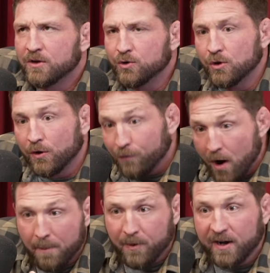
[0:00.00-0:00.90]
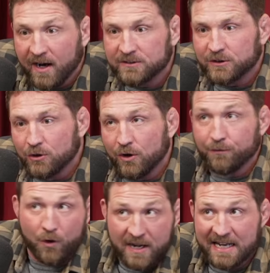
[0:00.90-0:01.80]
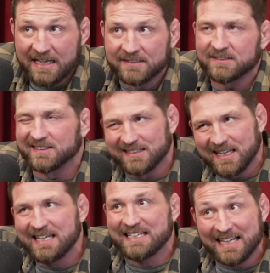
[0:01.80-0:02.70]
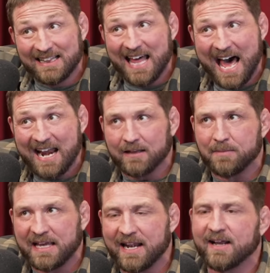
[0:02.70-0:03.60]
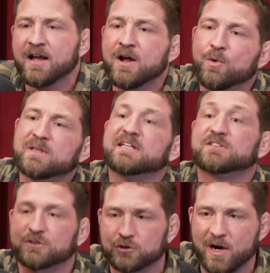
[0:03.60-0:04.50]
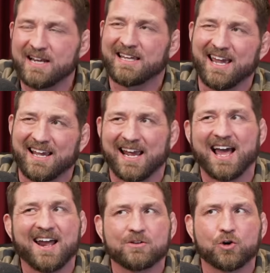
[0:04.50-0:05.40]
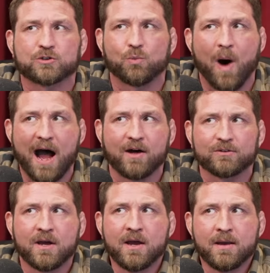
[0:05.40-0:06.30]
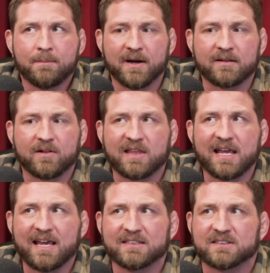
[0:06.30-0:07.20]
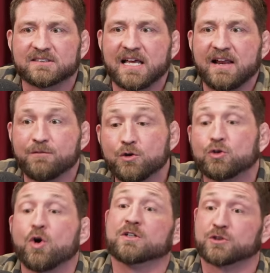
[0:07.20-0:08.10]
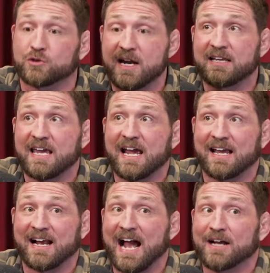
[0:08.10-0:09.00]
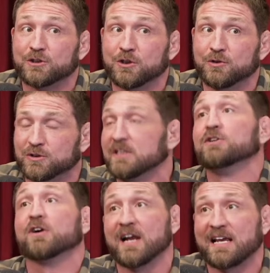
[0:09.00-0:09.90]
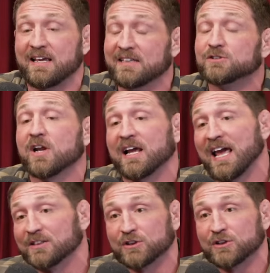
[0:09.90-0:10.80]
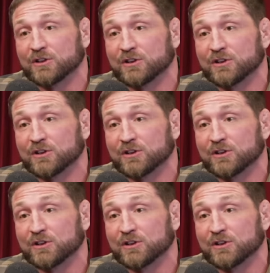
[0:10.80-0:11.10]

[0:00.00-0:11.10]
you look for uppercuts, you look for knees, because he did that at the beginning with this straight kick. It kind of looks wild, but the thing is that if you throw a straight kick and a guy shoots, he's gonna catch a knee